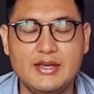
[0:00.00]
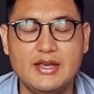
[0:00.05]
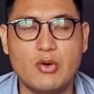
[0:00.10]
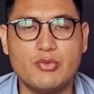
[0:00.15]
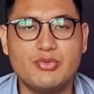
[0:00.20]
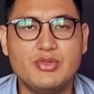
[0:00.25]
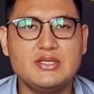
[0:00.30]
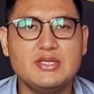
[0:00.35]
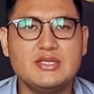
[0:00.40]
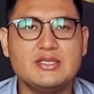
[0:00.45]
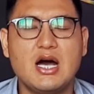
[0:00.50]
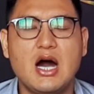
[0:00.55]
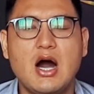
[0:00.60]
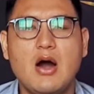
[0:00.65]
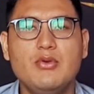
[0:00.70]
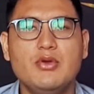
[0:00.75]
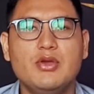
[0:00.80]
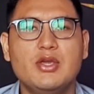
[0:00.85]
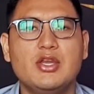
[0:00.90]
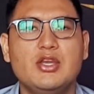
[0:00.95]
Now, this is how
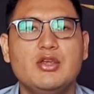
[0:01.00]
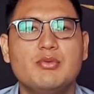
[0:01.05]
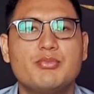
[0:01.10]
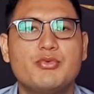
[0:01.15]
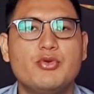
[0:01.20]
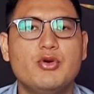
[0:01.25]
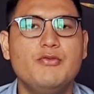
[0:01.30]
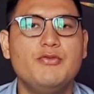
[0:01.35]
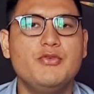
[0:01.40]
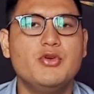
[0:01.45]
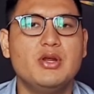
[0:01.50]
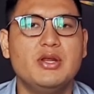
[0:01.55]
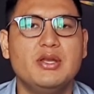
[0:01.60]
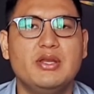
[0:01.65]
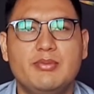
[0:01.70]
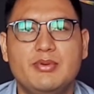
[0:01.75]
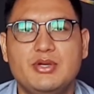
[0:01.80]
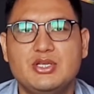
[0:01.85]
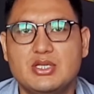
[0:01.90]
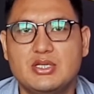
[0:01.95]
you can improve your
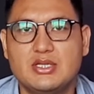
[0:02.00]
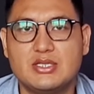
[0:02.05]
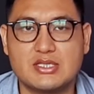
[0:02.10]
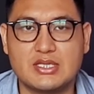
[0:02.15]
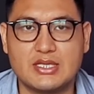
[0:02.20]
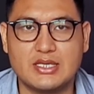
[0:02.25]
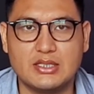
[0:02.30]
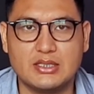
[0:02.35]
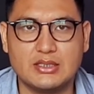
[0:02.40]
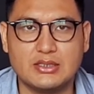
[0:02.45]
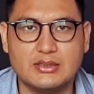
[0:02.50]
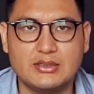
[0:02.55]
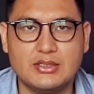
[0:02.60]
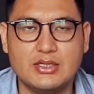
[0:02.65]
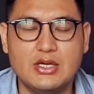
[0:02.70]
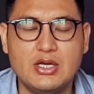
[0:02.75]
inhibition skill.